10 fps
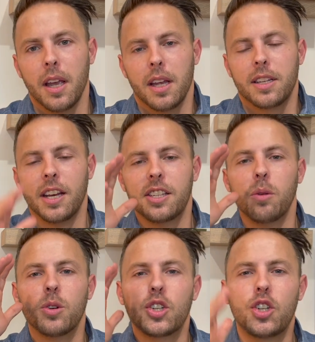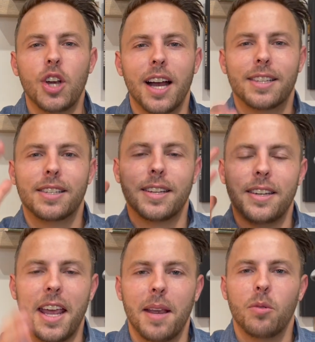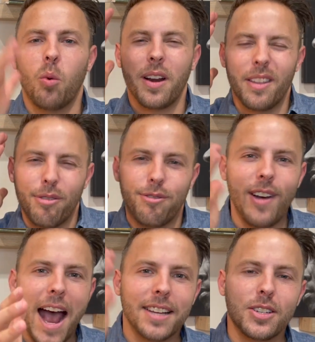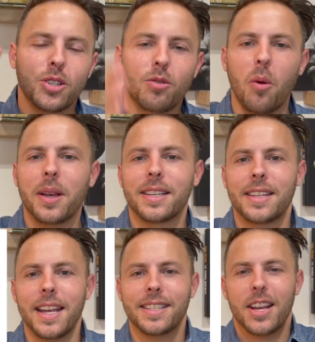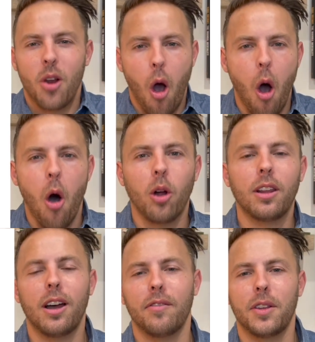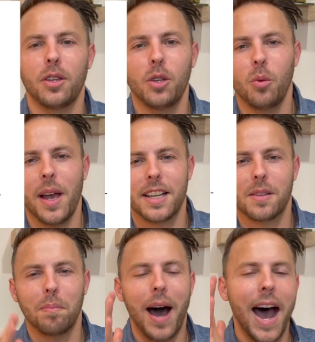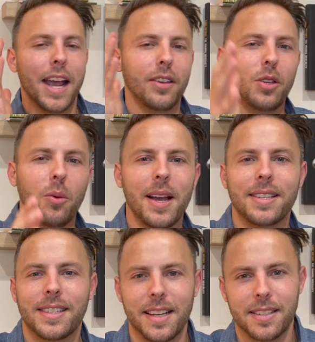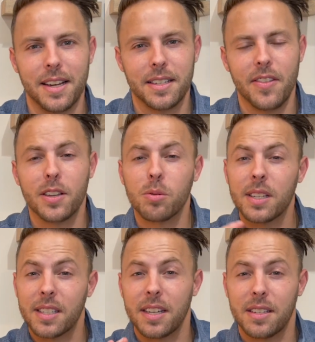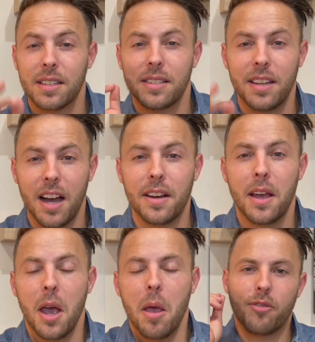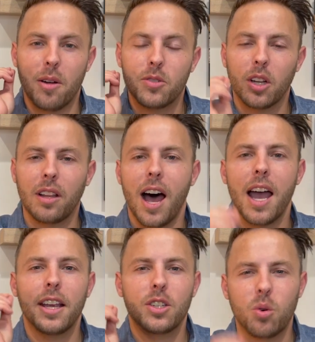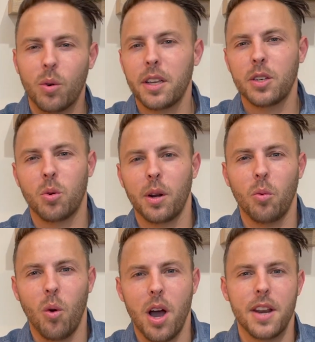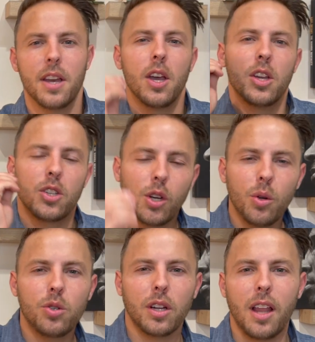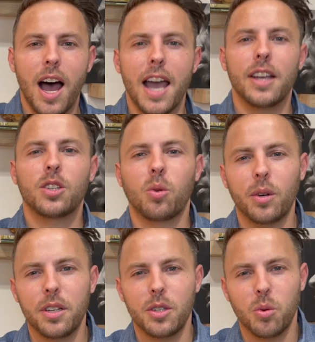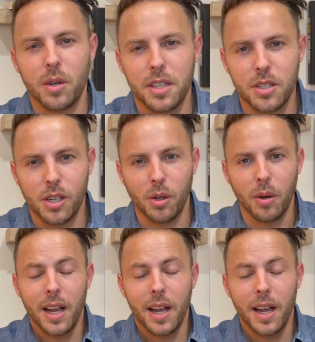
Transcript: Tennessee was just named one of the fastest growing states in all of the U.S. by U.S. Census. And this was a census done from July 2021 to July 2022.